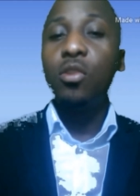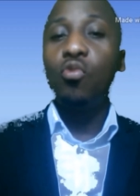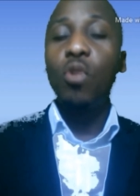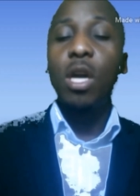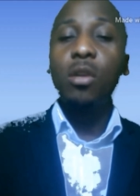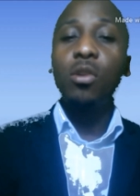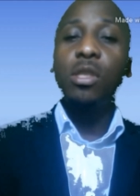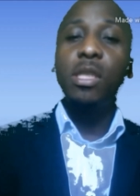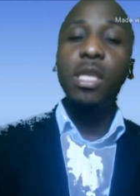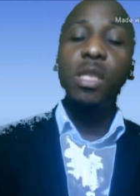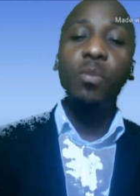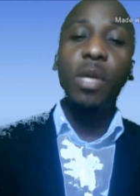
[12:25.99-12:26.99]
you are not
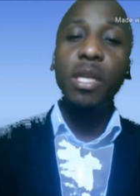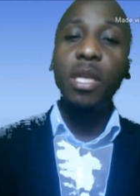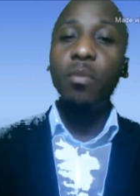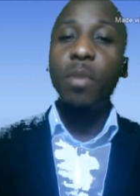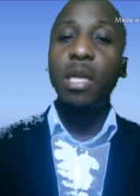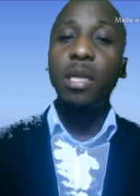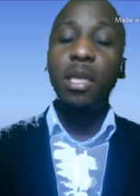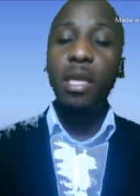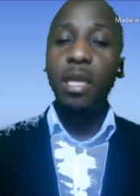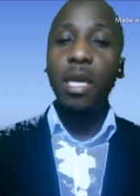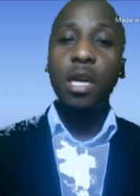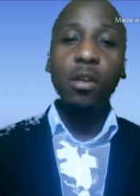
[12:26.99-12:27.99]
just spending the money
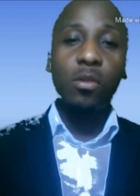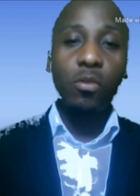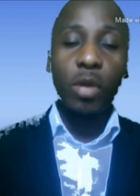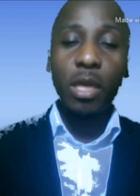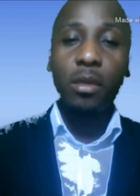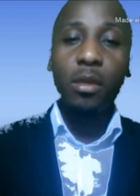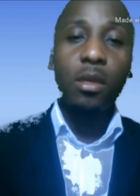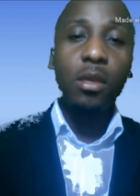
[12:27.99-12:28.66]
anyhow, right?